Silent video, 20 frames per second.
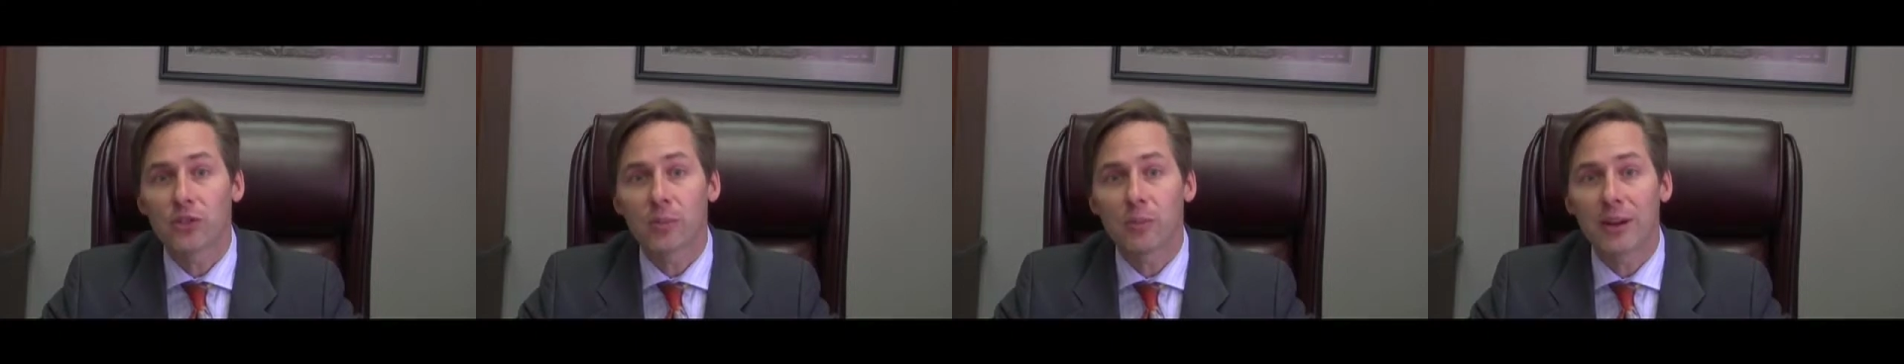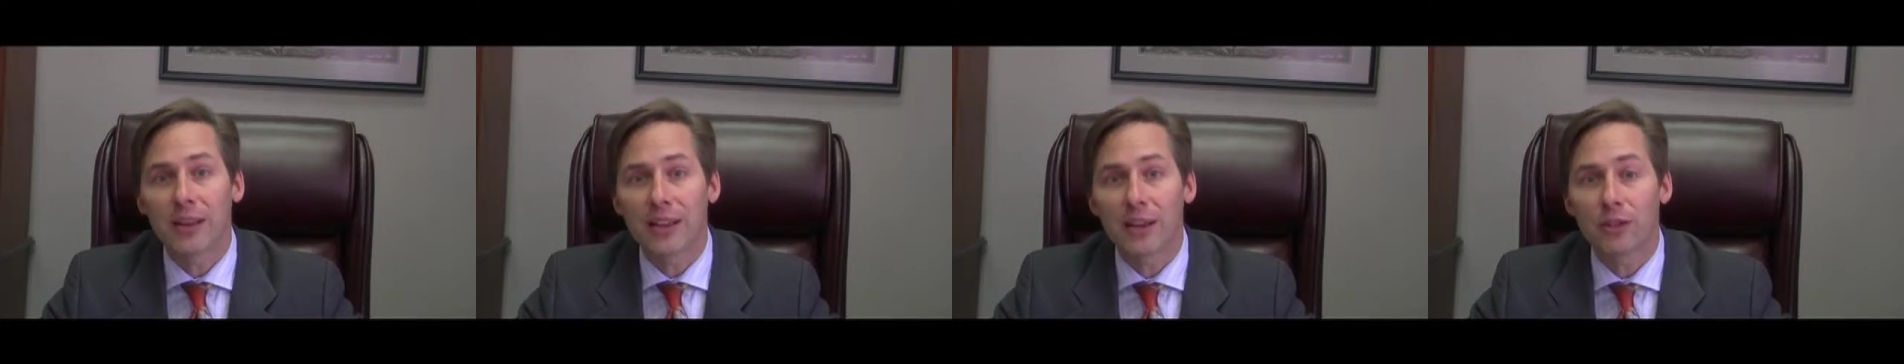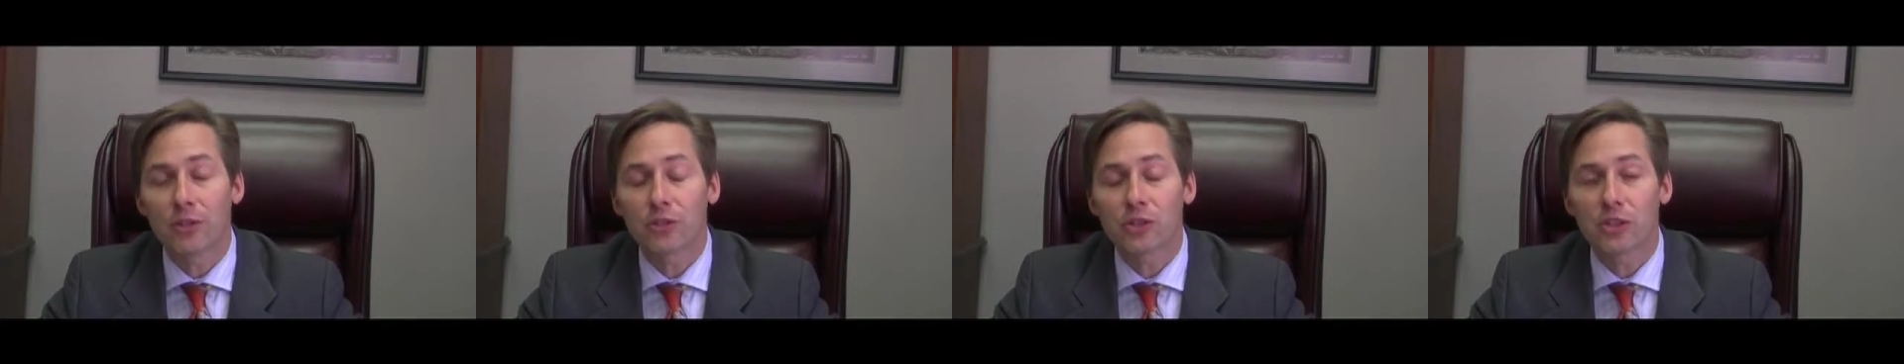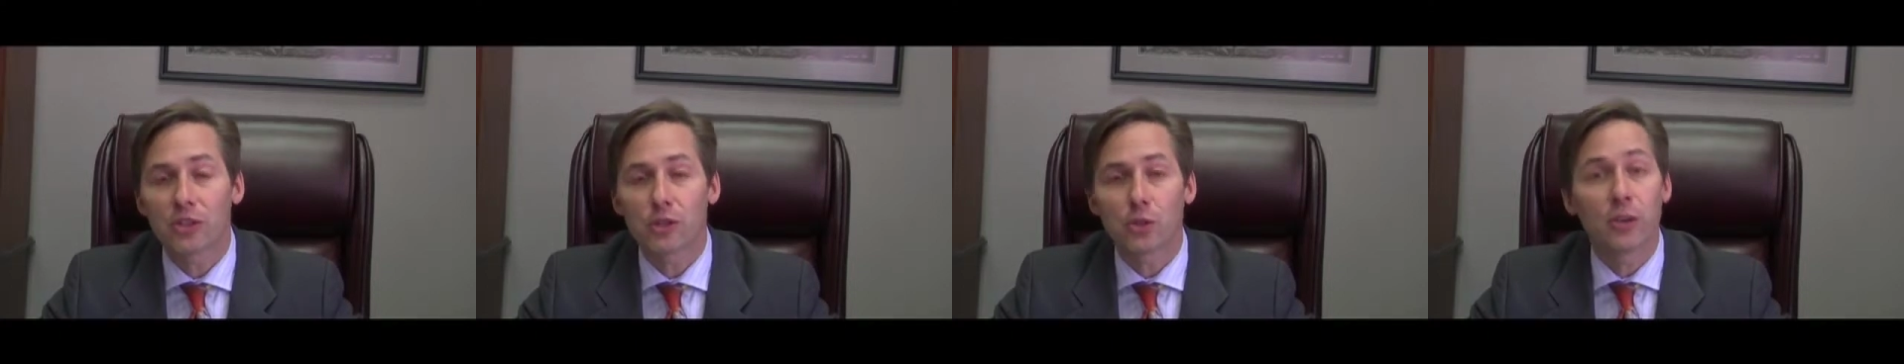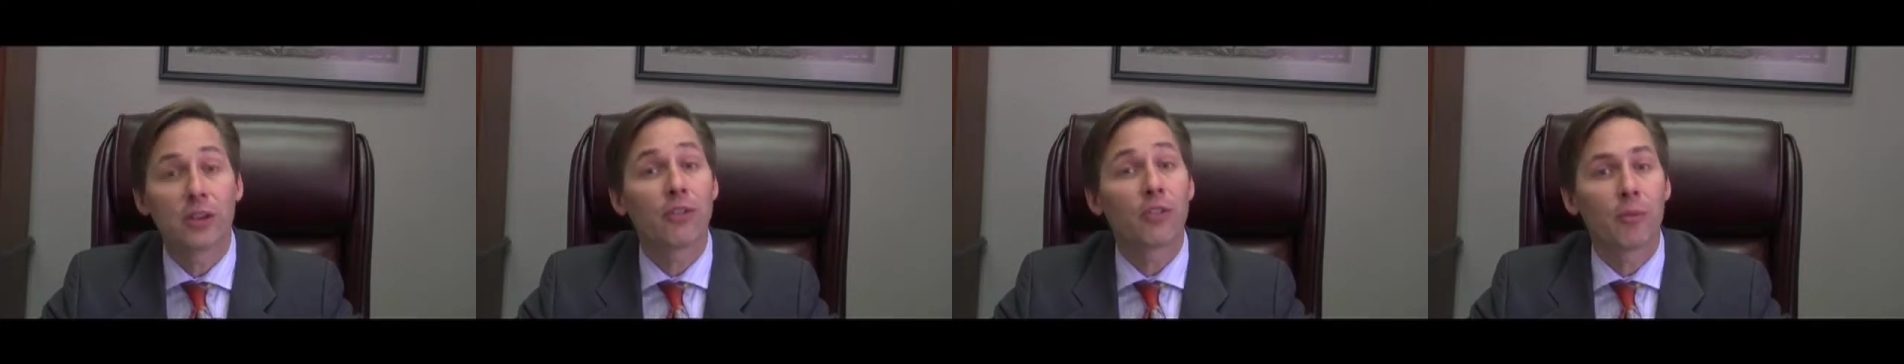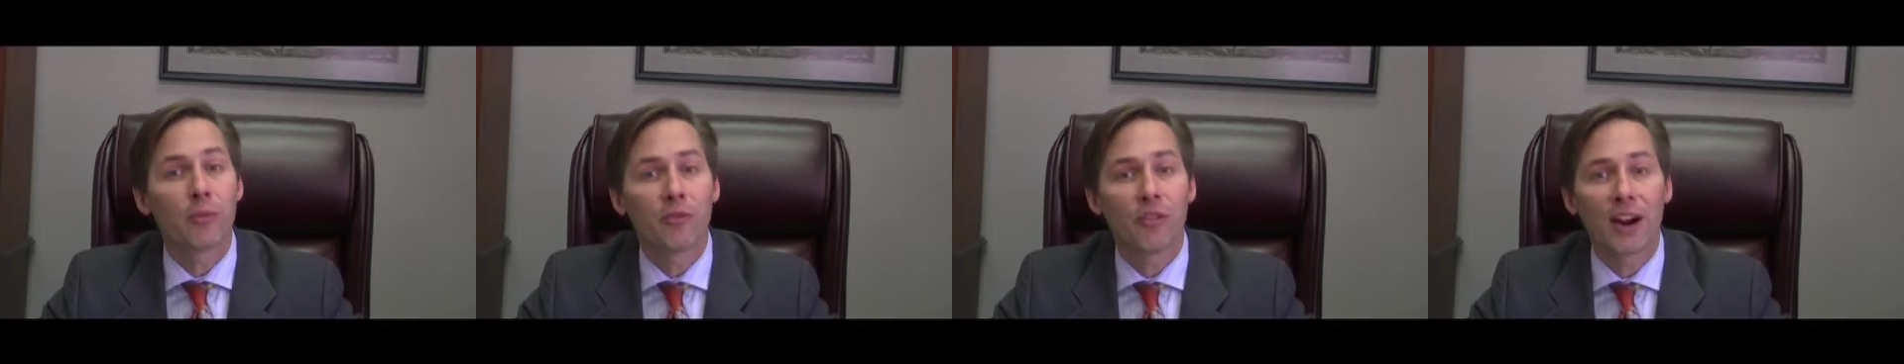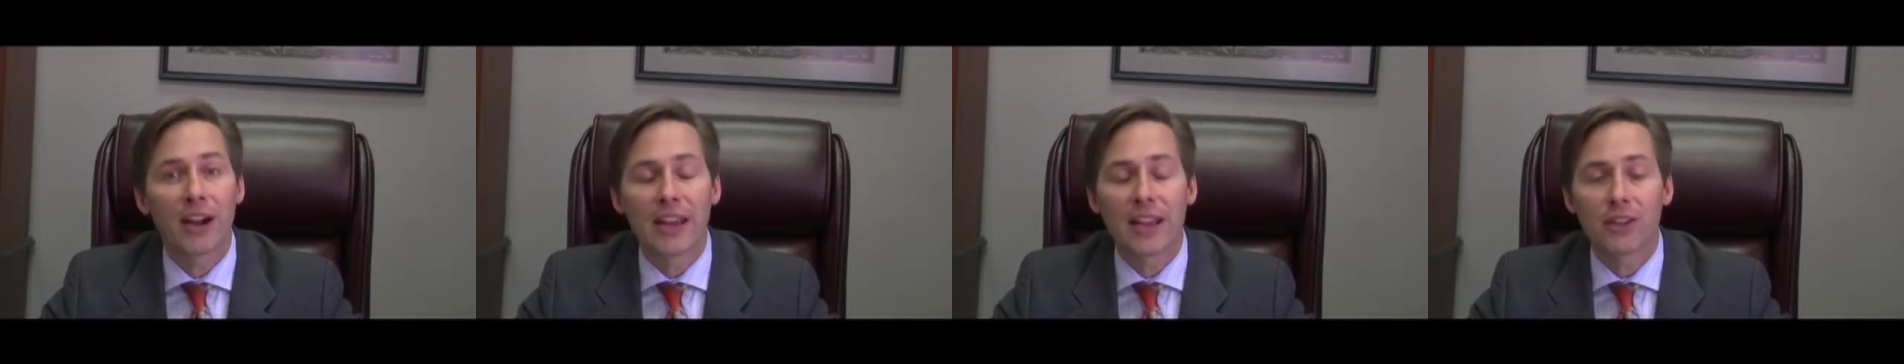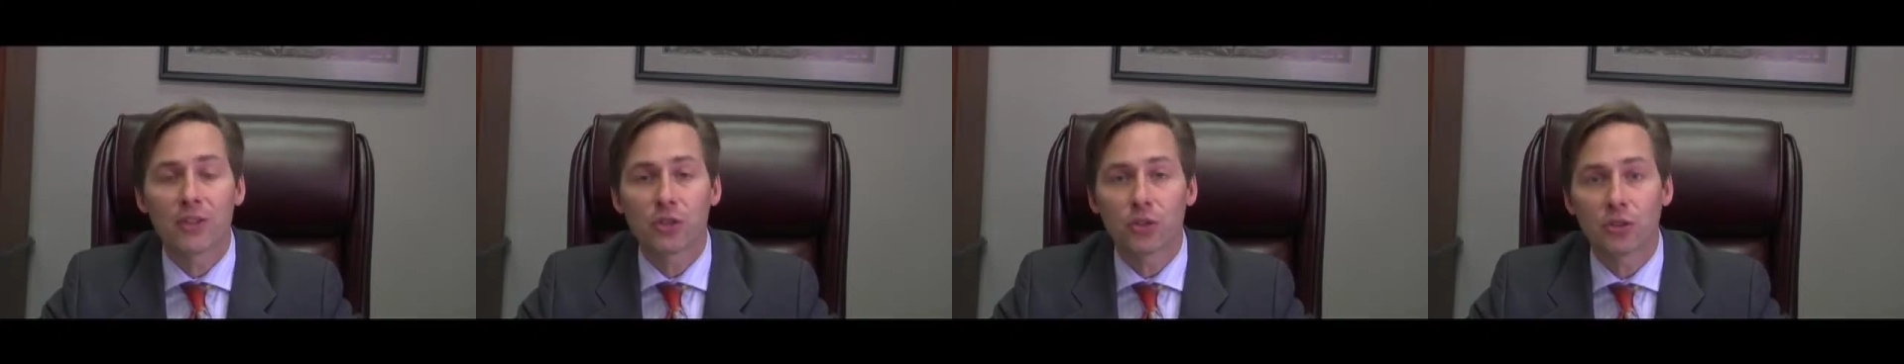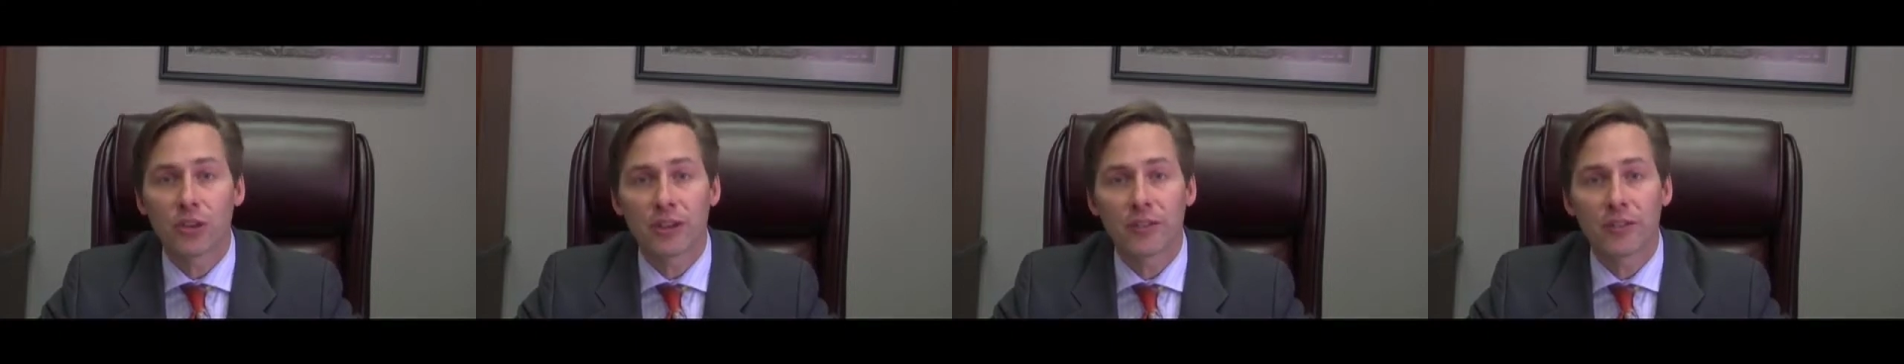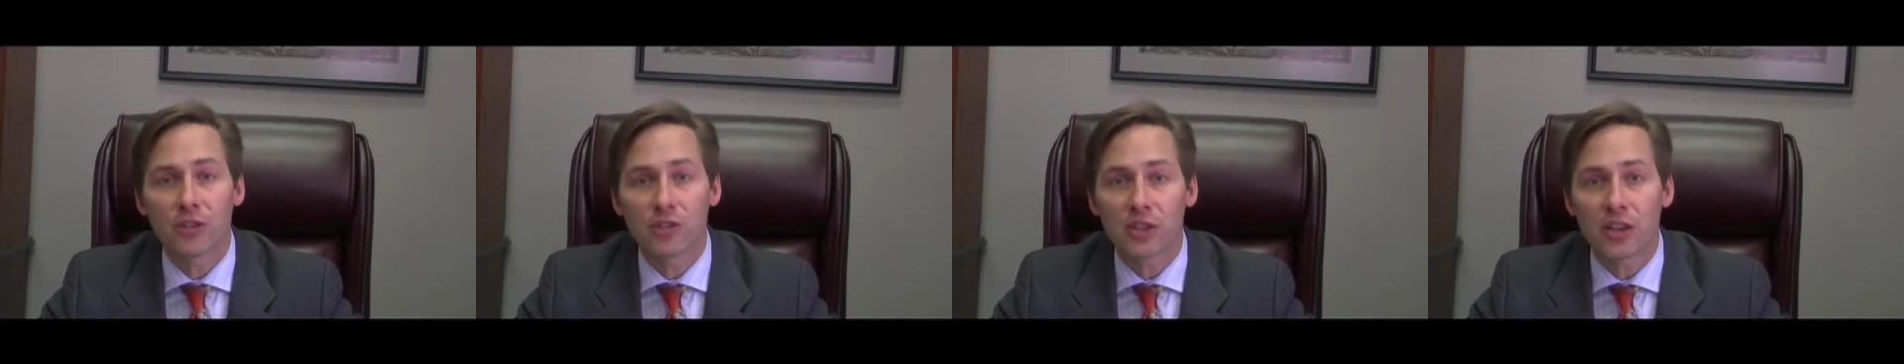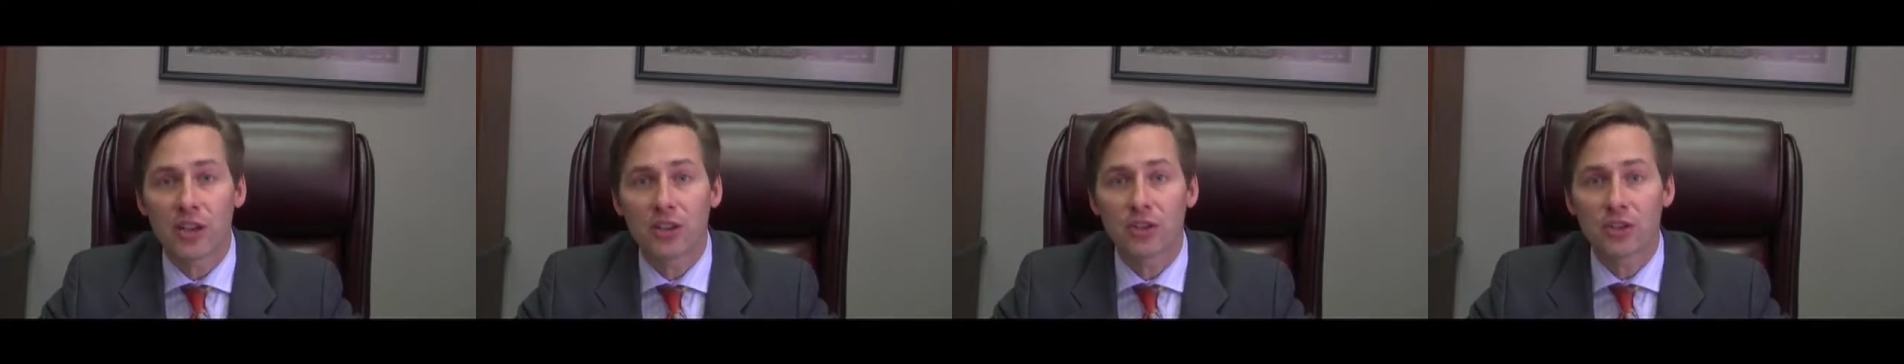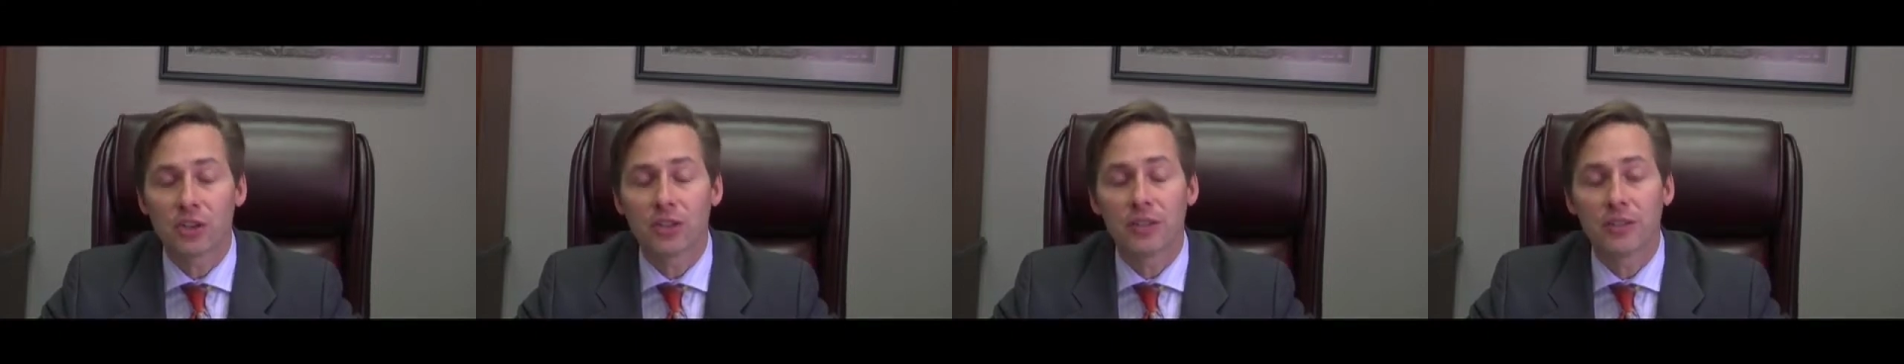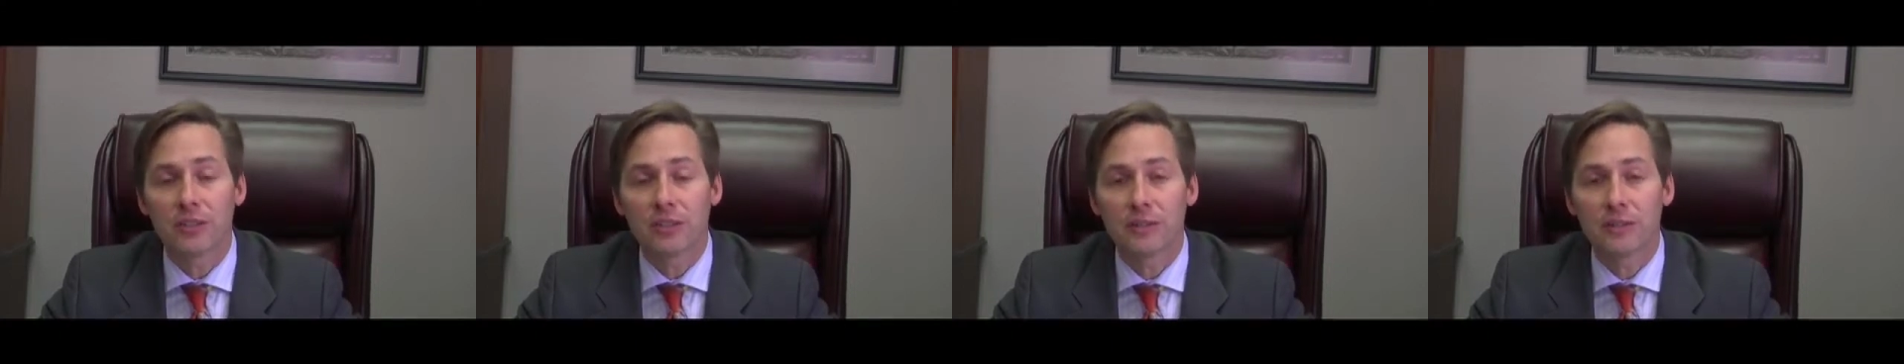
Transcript: somebody else injury from financial devastation.